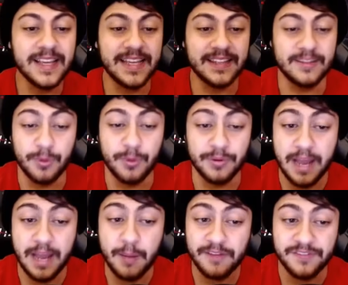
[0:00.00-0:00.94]
And we were
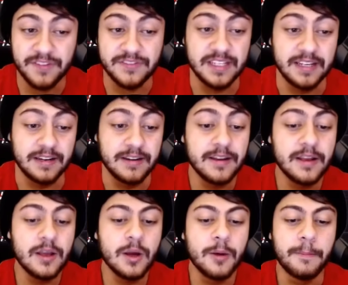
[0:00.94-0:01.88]
down by 15.
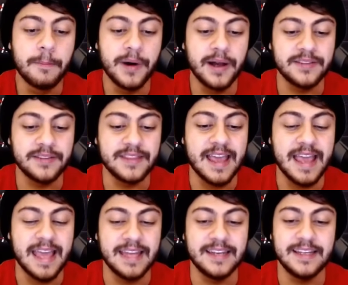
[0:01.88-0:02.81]
But
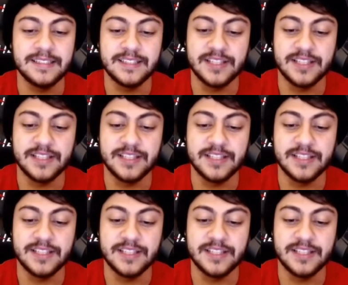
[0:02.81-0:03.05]
the ending